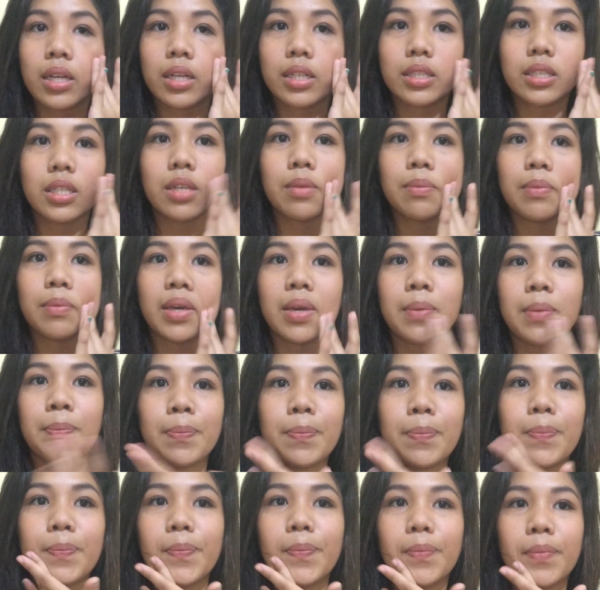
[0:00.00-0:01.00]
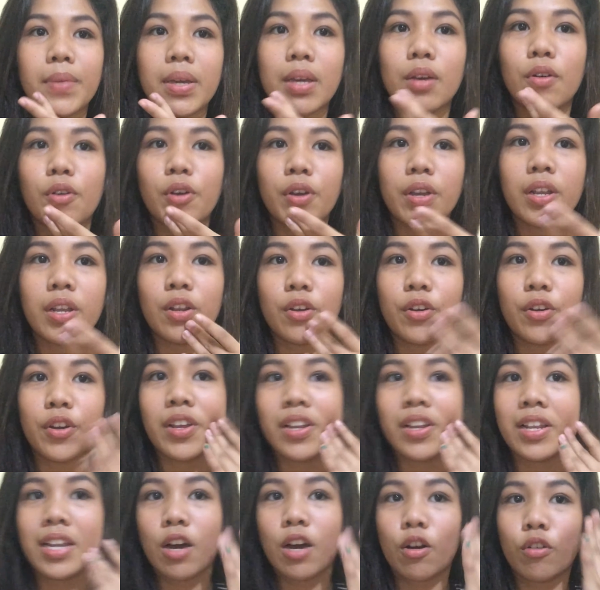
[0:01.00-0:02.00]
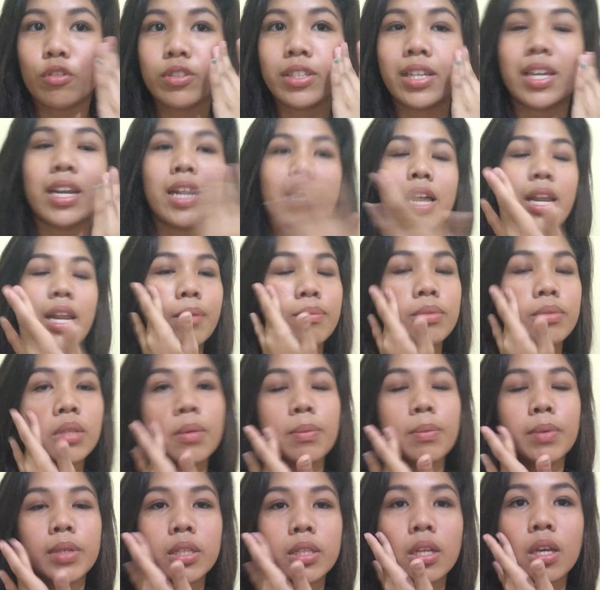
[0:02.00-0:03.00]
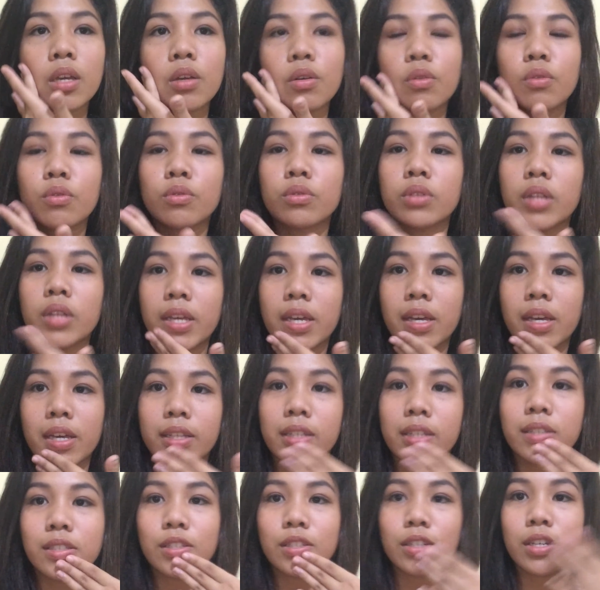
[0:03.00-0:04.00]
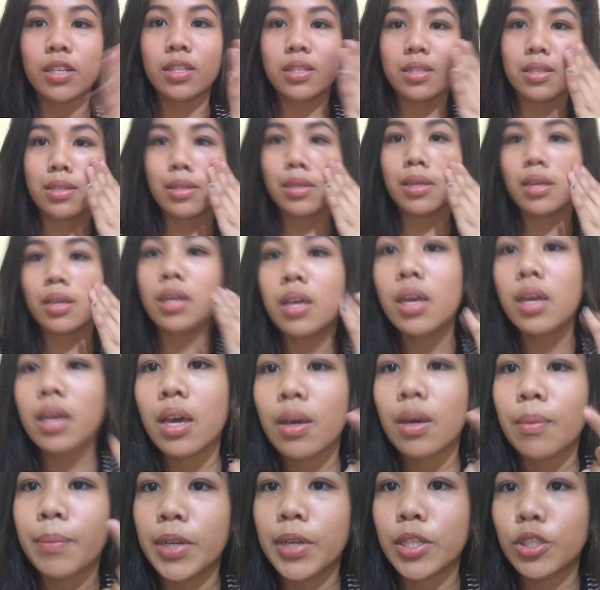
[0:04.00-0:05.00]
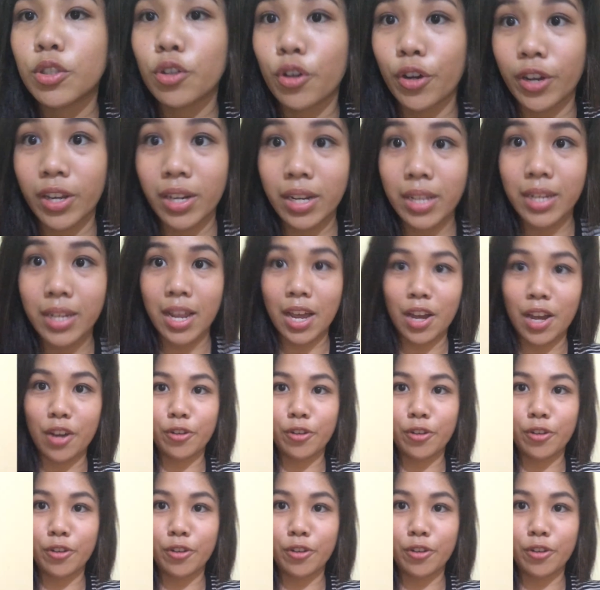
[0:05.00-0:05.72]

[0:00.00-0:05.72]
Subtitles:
Kasi may oil na ako nararamdaman ngayon. Ayan, as you can see, medyo oily na